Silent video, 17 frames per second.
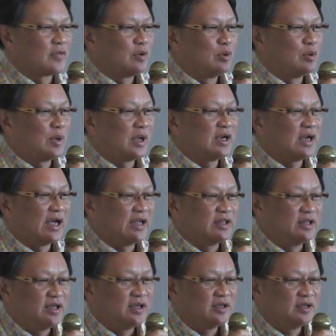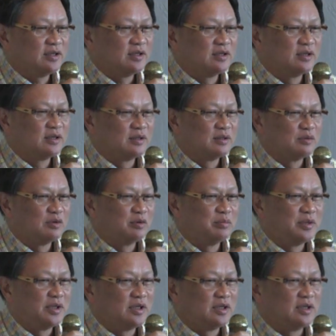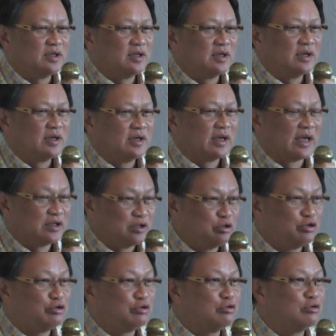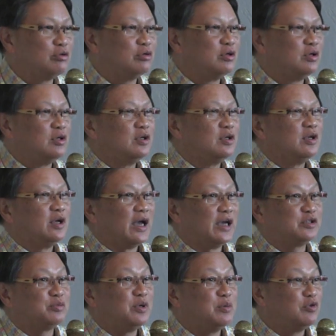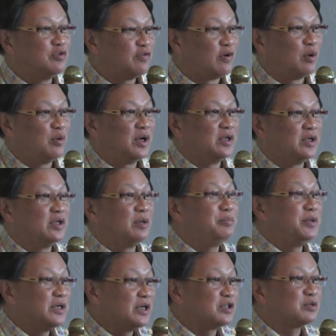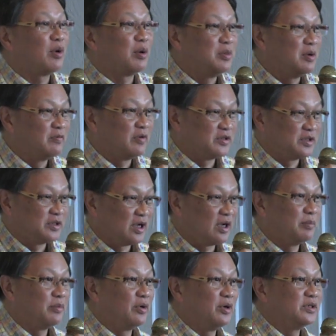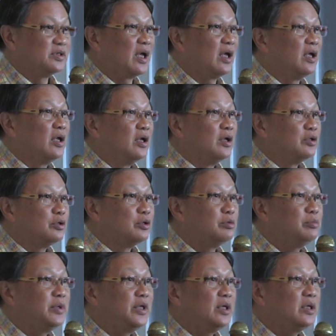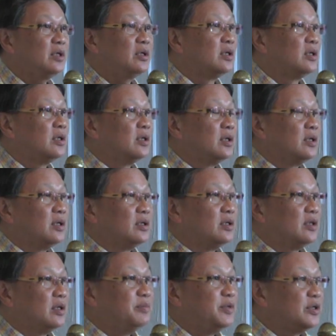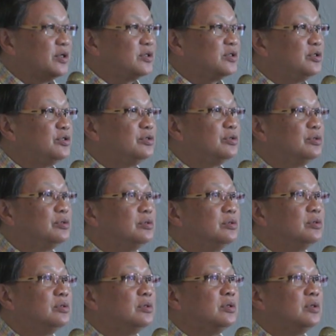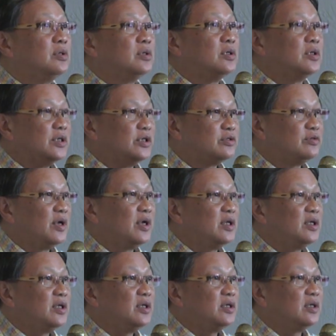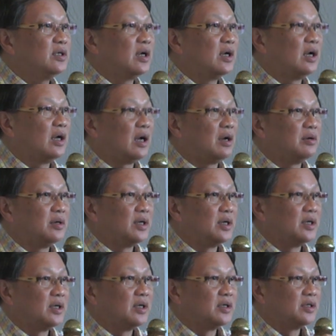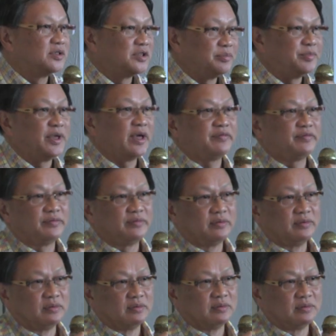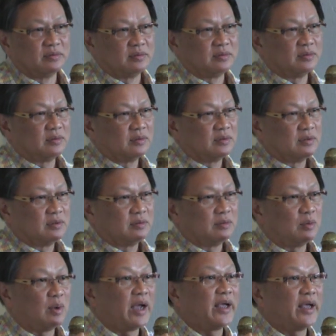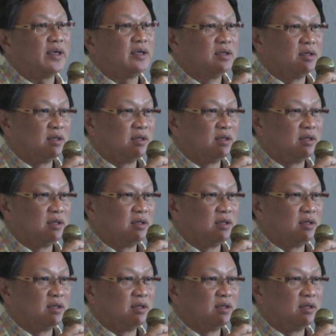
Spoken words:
what I think will be an issue as we move forward. The biggest problem for Singaporeans, to me, the biggest issue is really our CPF. Why?